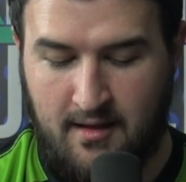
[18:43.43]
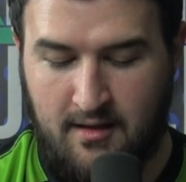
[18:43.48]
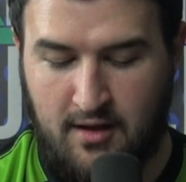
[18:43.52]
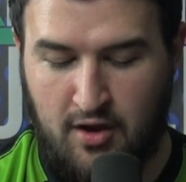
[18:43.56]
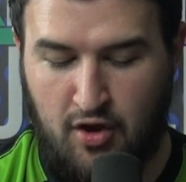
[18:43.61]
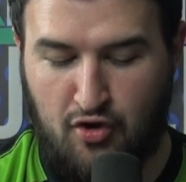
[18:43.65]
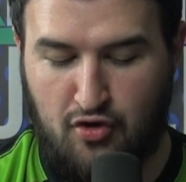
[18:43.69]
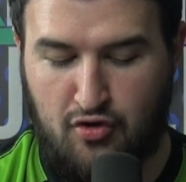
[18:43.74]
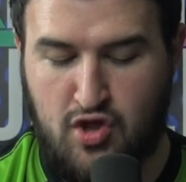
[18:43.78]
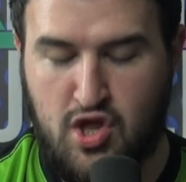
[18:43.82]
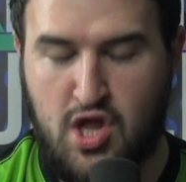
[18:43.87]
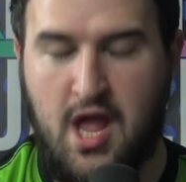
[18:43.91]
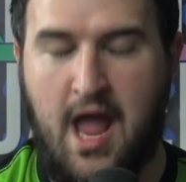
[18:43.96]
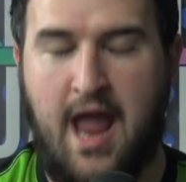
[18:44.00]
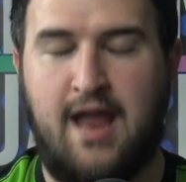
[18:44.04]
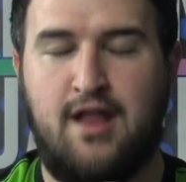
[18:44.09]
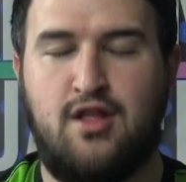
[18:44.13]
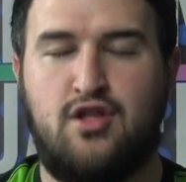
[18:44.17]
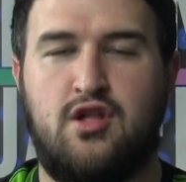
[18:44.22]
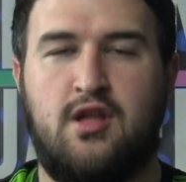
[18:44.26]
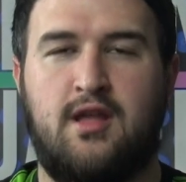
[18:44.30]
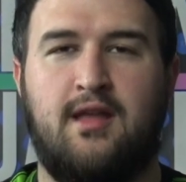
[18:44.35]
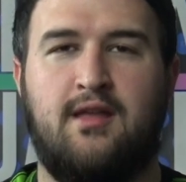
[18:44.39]
you're
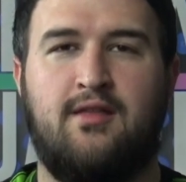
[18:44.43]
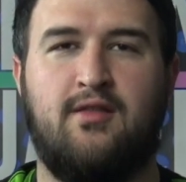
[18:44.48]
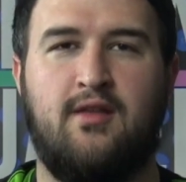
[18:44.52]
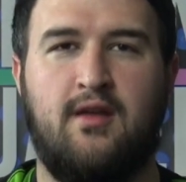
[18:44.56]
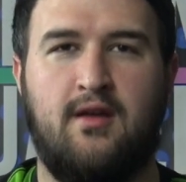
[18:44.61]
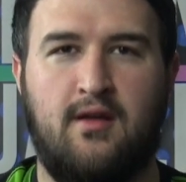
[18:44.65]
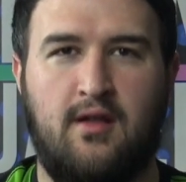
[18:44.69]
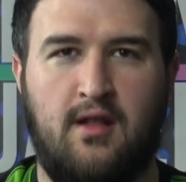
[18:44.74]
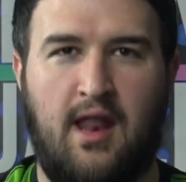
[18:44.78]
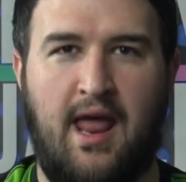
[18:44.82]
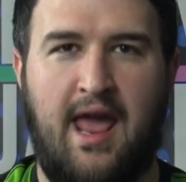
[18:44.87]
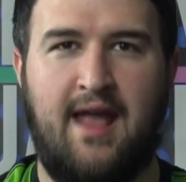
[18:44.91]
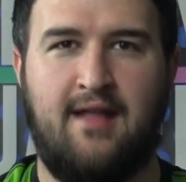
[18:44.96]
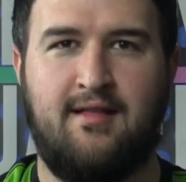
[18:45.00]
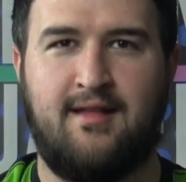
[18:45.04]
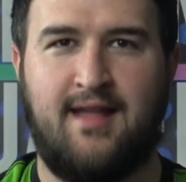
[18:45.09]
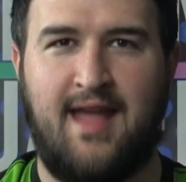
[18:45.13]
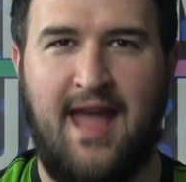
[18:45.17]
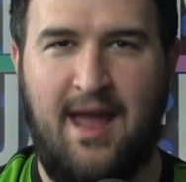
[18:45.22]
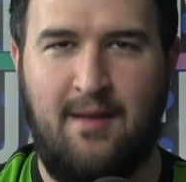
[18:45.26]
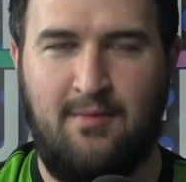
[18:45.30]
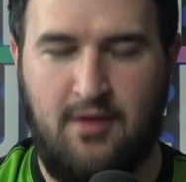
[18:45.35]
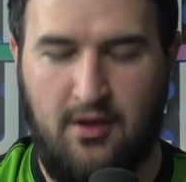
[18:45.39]
changing the
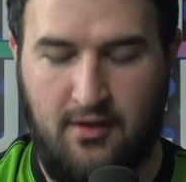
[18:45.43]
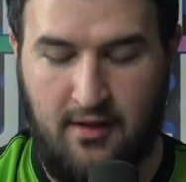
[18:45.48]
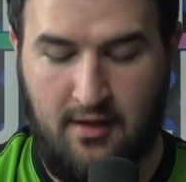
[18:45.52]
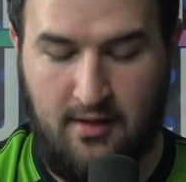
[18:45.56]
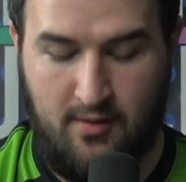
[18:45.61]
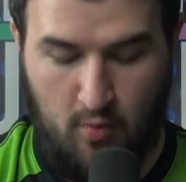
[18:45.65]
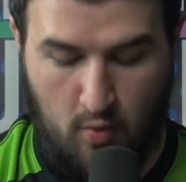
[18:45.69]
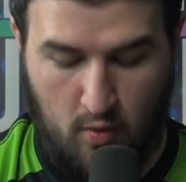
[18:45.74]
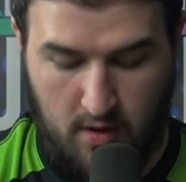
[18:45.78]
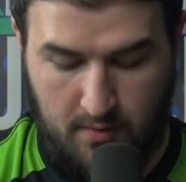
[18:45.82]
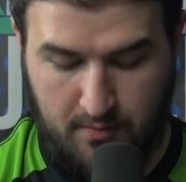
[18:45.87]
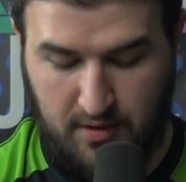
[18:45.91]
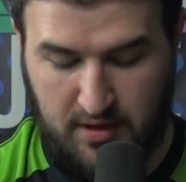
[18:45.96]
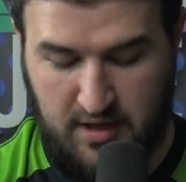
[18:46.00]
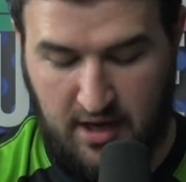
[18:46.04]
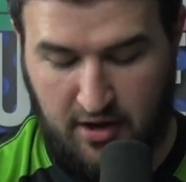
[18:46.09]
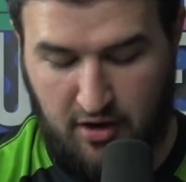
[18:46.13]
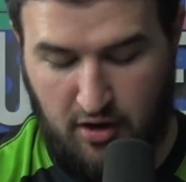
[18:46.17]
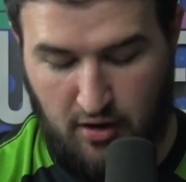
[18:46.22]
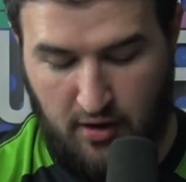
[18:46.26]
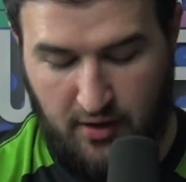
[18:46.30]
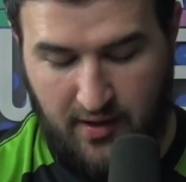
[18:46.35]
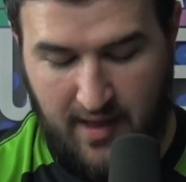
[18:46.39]
landscape to this one
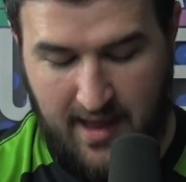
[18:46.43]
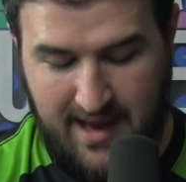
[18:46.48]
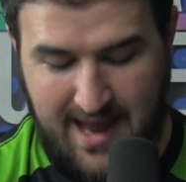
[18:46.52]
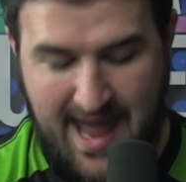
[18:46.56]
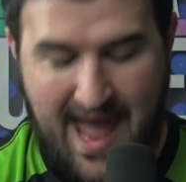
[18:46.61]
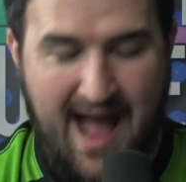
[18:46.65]
particular thing.